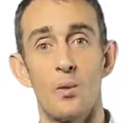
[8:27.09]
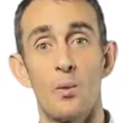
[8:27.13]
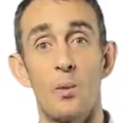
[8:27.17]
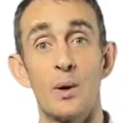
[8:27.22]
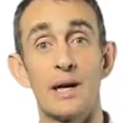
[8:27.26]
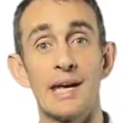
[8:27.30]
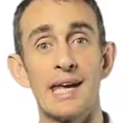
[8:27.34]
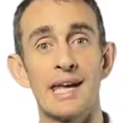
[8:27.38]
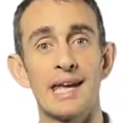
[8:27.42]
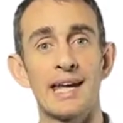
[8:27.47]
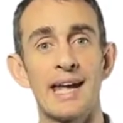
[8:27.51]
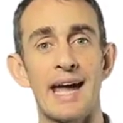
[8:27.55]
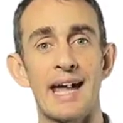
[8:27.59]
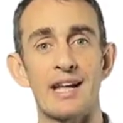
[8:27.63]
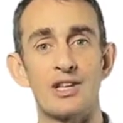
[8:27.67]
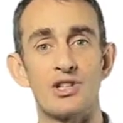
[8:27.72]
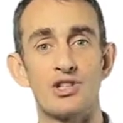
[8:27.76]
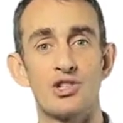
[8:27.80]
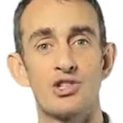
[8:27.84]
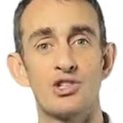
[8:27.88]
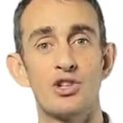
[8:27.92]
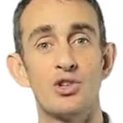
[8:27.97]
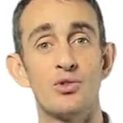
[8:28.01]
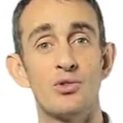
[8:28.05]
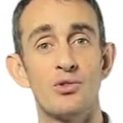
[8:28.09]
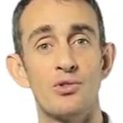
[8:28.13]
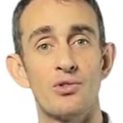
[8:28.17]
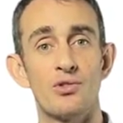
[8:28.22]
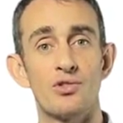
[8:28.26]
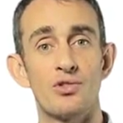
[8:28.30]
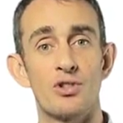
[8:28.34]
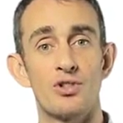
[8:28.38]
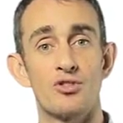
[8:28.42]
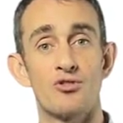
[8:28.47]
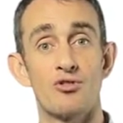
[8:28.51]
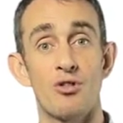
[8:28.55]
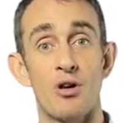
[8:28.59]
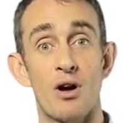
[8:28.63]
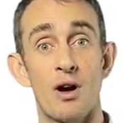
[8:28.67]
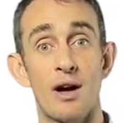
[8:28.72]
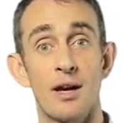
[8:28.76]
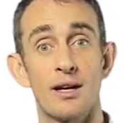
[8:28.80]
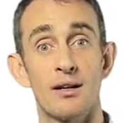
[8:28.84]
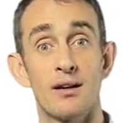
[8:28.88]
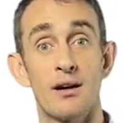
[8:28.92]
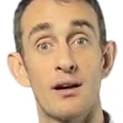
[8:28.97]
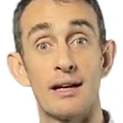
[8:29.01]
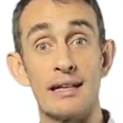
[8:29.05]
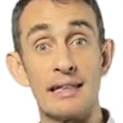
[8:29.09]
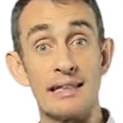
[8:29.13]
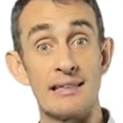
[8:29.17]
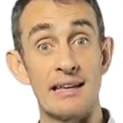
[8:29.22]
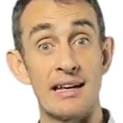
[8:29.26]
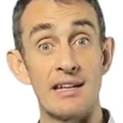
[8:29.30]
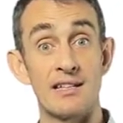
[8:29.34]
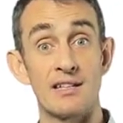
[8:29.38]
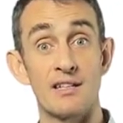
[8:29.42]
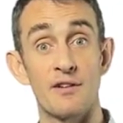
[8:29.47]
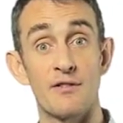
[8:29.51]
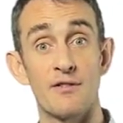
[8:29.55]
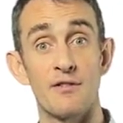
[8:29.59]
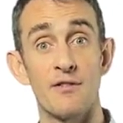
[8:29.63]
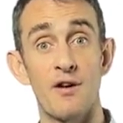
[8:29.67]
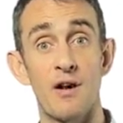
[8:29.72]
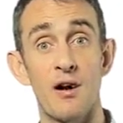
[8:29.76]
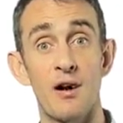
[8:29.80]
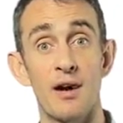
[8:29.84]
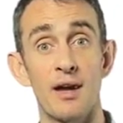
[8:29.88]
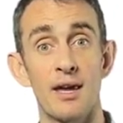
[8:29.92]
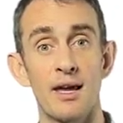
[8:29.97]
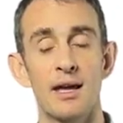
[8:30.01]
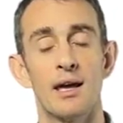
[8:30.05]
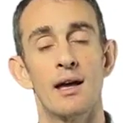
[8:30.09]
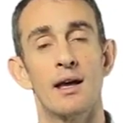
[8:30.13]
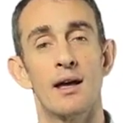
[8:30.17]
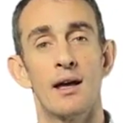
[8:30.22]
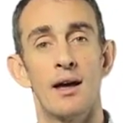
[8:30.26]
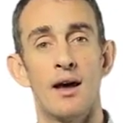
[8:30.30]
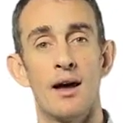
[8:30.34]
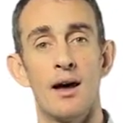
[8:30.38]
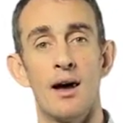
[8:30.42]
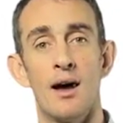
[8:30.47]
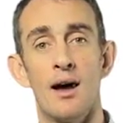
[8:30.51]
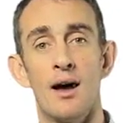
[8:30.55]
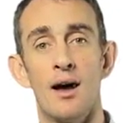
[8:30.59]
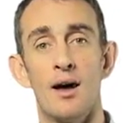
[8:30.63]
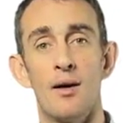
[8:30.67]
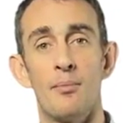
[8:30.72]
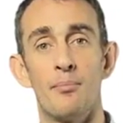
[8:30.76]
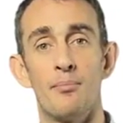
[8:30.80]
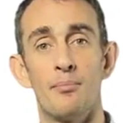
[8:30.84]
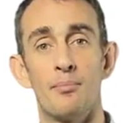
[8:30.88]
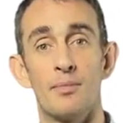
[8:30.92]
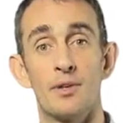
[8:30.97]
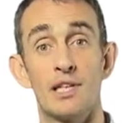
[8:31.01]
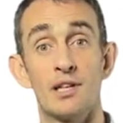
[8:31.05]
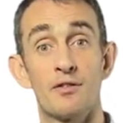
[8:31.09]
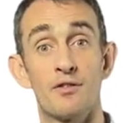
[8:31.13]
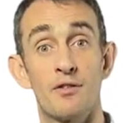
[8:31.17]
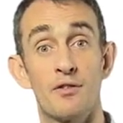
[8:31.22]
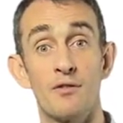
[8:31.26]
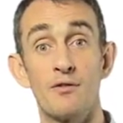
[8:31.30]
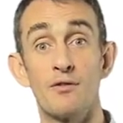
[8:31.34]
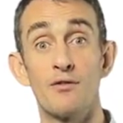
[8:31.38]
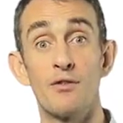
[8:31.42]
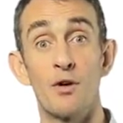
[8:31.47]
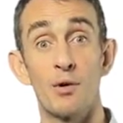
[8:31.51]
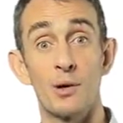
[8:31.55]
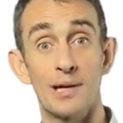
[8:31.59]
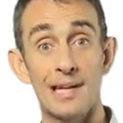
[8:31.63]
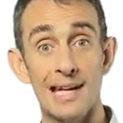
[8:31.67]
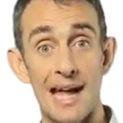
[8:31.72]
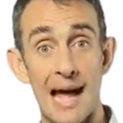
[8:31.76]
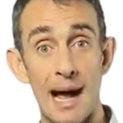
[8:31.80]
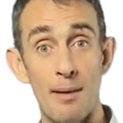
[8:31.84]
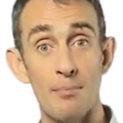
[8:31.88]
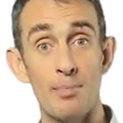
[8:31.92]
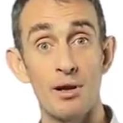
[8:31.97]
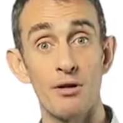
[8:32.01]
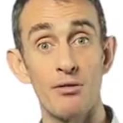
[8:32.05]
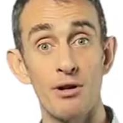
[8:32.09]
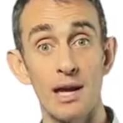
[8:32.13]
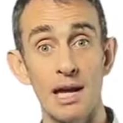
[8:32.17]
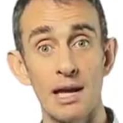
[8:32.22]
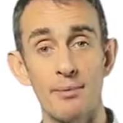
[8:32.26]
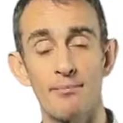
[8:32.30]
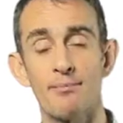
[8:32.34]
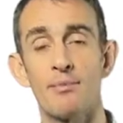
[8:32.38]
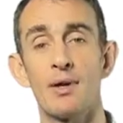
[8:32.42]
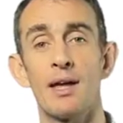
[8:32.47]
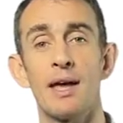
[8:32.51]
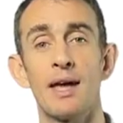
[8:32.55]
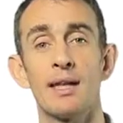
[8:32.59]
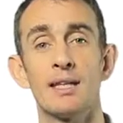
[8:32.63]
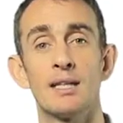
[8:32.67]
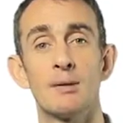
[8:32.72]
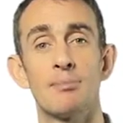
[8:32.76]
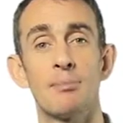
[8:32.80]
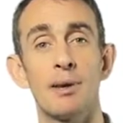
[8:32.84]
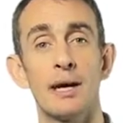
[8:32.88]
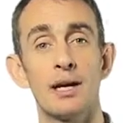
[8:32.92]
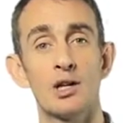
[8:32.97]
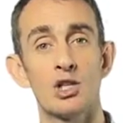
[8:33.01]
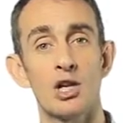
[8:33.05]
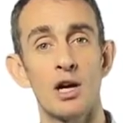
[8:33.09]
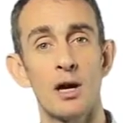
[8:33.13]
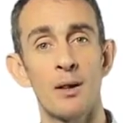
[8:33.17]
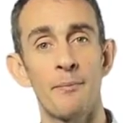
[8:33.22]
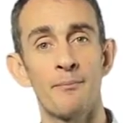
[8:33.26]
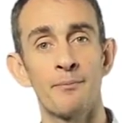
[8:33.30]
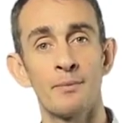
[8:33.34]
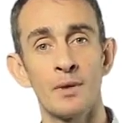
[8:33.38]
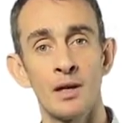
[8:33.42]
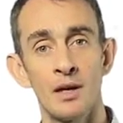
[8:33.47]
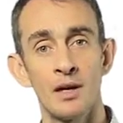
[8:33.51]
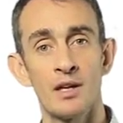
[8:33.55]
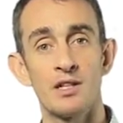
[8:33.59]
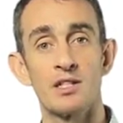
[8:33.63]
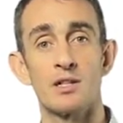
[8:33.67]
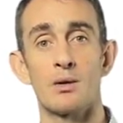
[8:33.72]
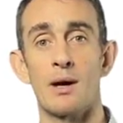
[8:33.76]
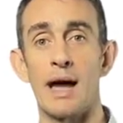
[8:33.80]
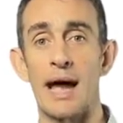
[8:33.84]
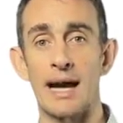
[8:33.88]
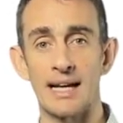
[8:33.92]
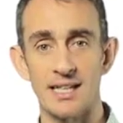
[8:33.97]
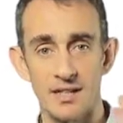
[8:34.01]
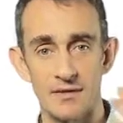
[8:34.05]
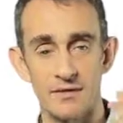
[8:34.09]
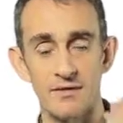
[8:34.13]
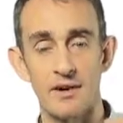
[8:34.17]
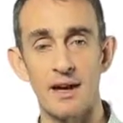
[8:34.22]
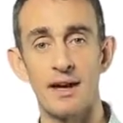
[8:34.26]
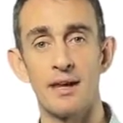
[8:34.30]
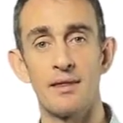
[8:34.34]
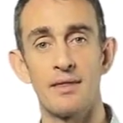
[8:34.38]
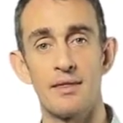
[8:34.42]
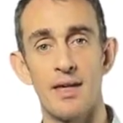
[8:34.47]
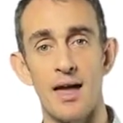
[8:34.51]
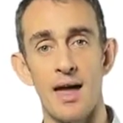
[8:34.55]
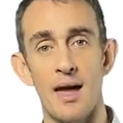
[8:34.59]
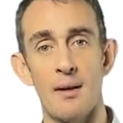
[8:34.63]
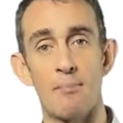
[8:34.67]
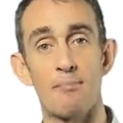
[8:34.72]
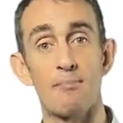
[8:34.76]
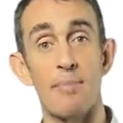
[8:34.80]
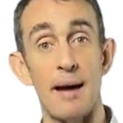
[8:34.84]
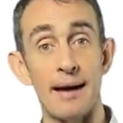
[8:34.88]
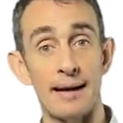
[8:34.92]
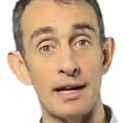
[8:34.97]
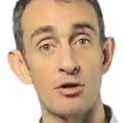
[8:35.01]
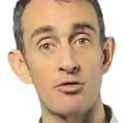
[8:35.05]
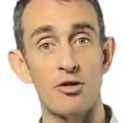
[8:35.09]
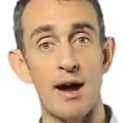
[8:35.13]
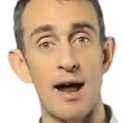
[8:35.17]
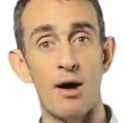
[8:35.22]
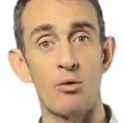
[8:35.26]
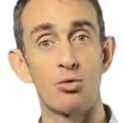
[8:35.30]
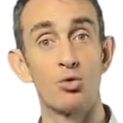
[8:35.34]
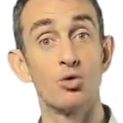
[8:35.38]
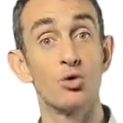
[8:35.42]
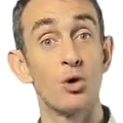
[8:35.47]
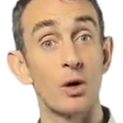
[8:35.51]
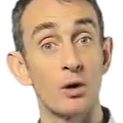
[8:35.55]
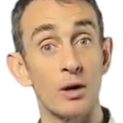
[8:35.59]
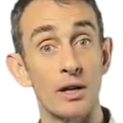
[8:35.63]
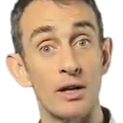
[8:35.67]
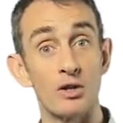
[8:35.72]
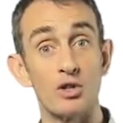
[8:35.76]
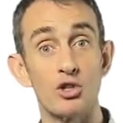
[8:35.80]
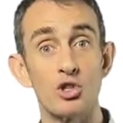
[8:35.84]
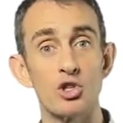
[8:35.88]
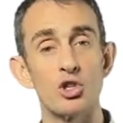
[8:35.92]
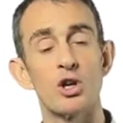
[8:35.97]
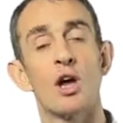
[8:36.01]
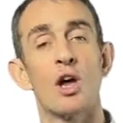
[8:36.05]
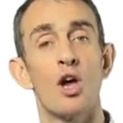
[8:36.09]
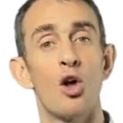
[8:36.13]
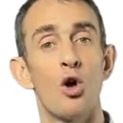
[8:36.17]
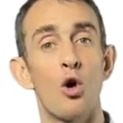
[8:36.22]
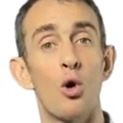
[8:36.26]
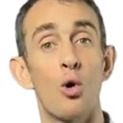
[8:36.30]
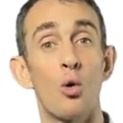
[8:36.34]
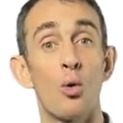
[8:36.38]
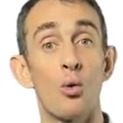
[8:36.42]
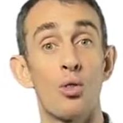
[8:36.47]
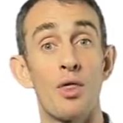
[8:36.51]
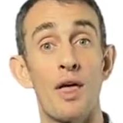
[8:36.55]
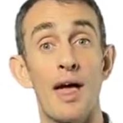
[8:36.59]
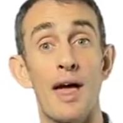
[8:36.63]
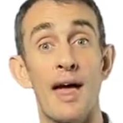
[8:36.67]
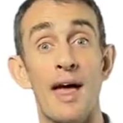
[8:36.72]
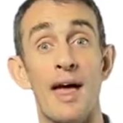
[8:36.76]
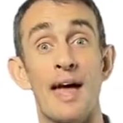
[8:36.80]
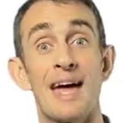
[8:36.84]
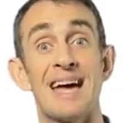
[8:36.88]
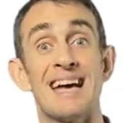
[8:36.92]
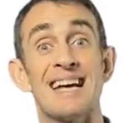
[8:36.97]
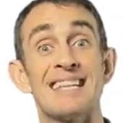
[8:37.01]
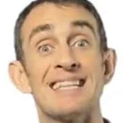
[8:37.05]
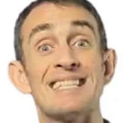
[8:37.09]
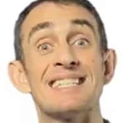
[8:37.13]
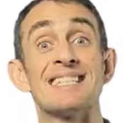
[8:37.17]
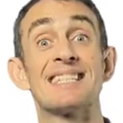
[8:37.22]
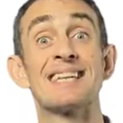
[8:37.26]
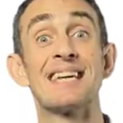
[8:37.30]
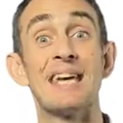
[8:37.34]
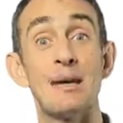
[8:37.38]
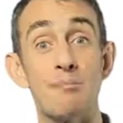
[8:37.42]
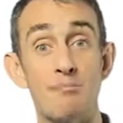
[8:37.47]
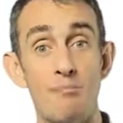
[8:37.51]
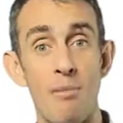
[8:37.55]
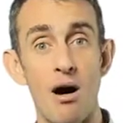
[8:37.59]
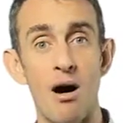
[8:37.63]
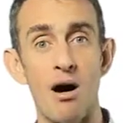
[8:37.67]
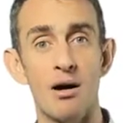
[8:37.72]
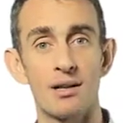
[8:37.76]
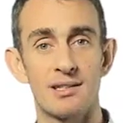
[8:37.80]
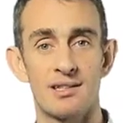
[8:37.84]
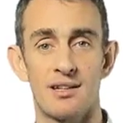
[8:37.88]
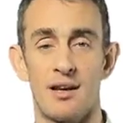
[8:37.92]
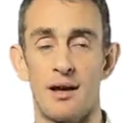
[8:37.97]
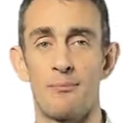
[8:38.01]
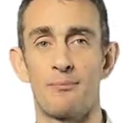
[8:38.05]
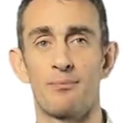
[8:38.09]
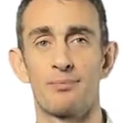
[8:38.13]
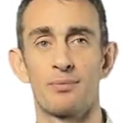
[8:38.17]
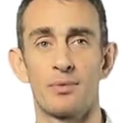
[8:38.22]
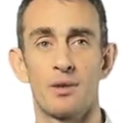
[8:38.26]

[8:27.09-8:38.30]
We can get students to try and identify the different vocabulary in the picture, so activate their background knowledge or their schemata.